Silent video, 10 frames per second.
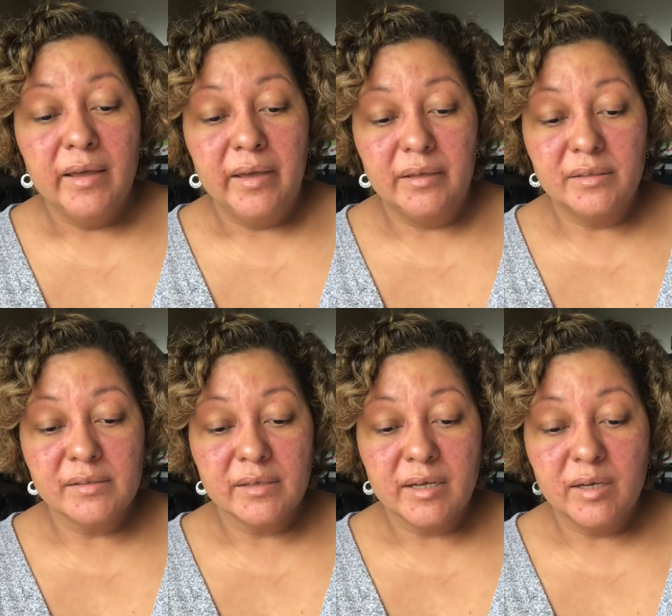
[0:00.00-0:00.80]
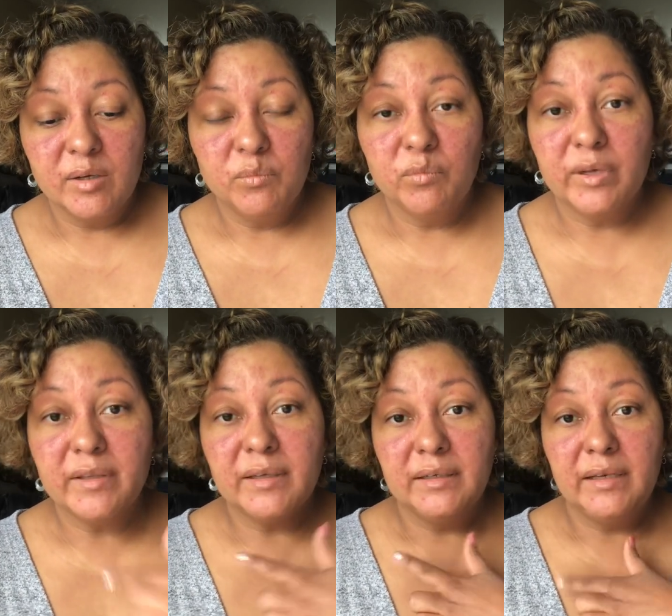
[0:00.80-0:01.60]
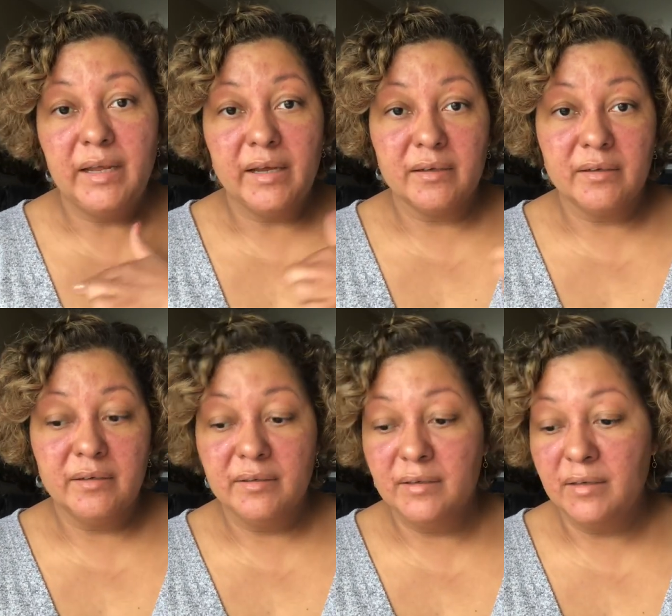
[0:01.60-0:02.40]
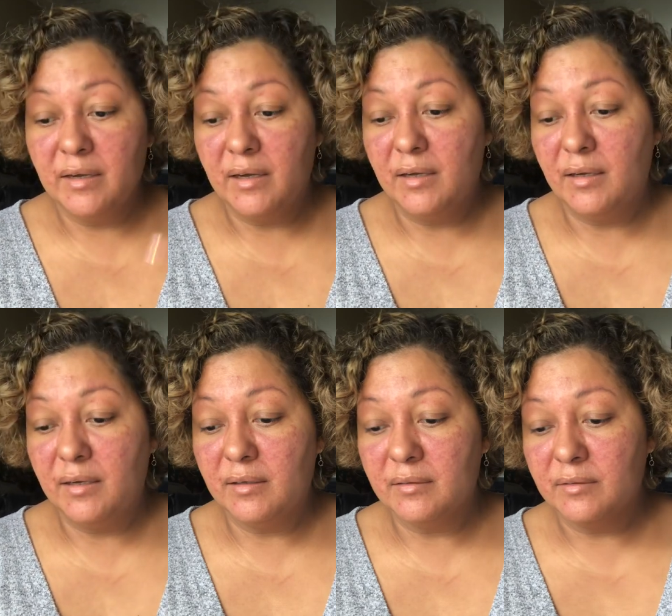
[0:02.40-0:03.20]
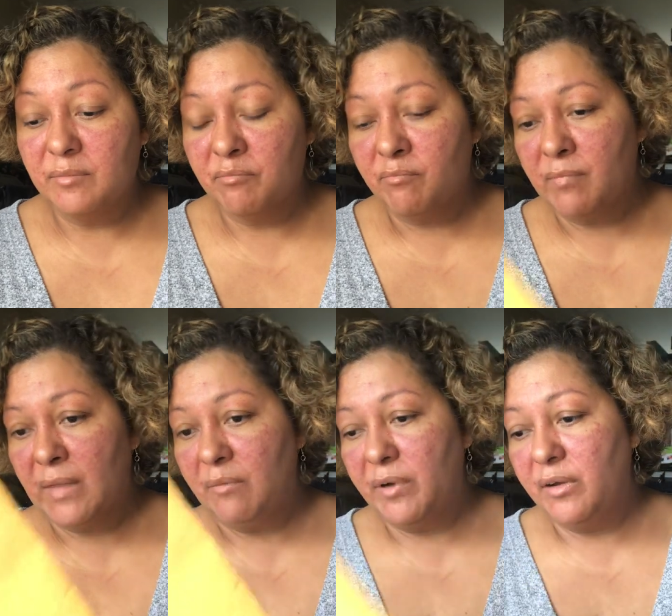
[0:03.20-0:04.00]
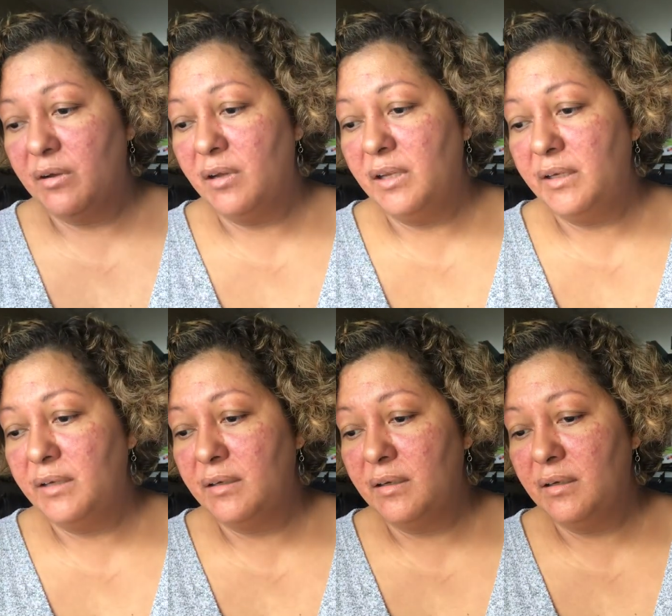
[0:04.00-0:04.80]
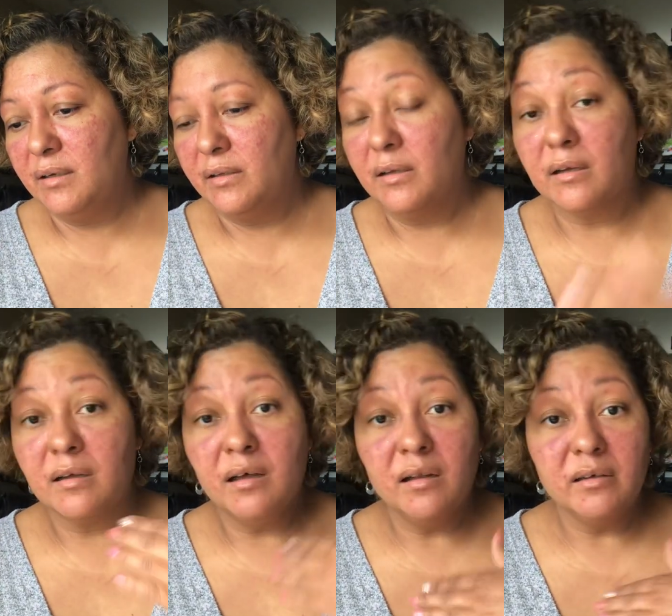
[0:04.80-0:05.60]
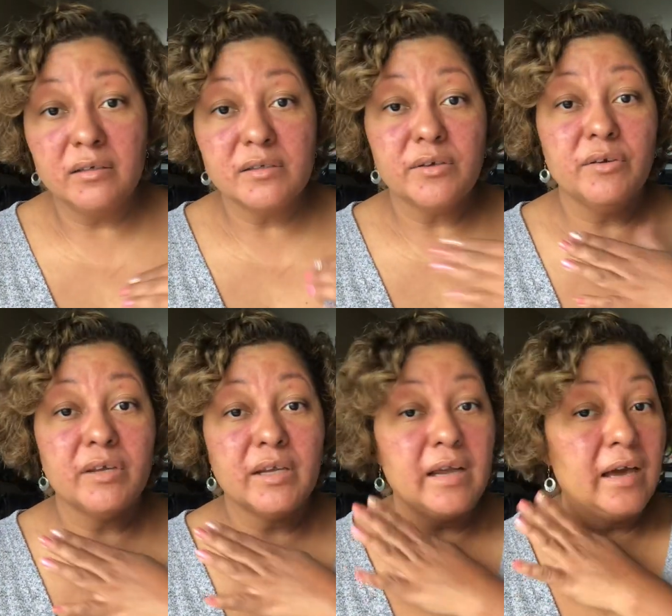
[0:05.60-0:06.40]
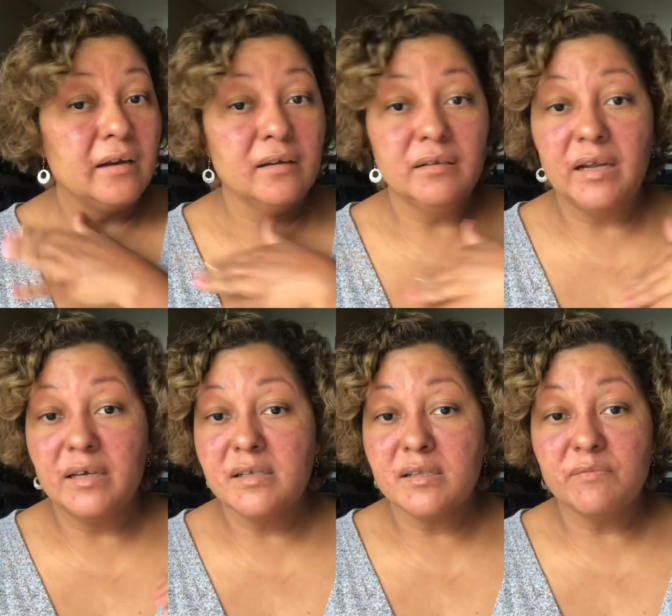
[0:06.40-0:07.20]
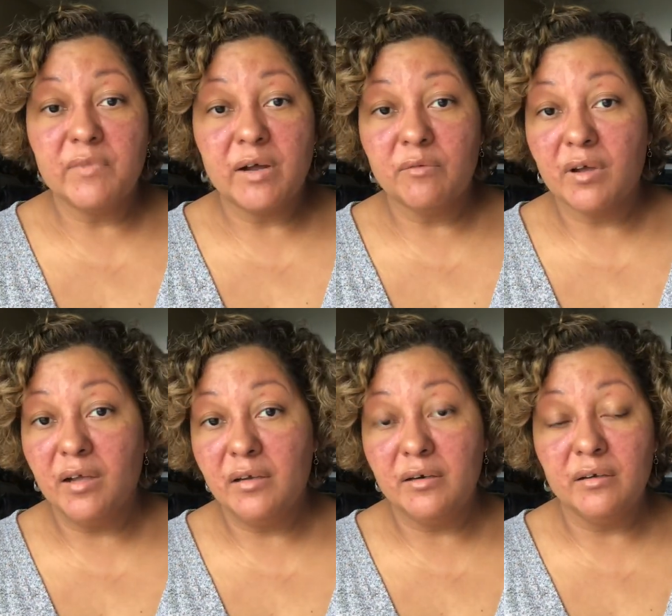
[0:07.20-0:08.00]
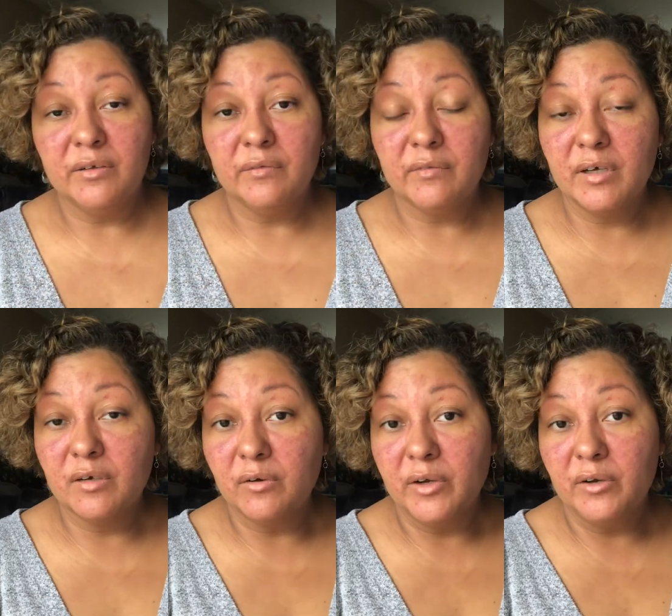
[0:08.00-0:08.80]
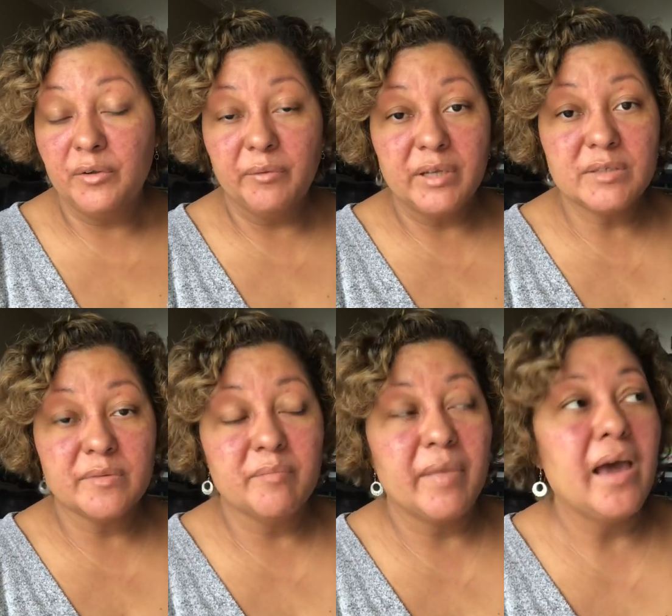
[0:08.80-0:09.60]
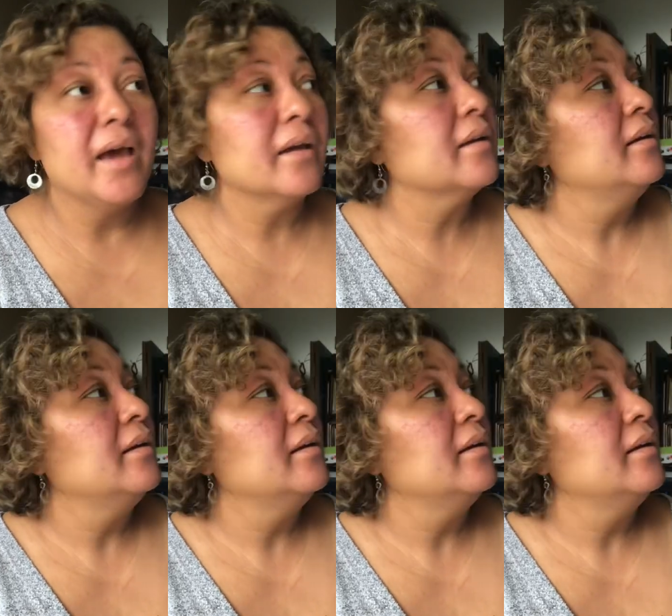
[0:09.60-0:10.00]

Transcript: It doesn't come with a neck, what do you call it, a collar, so you can add a nice brown color on the front going all the way to the back.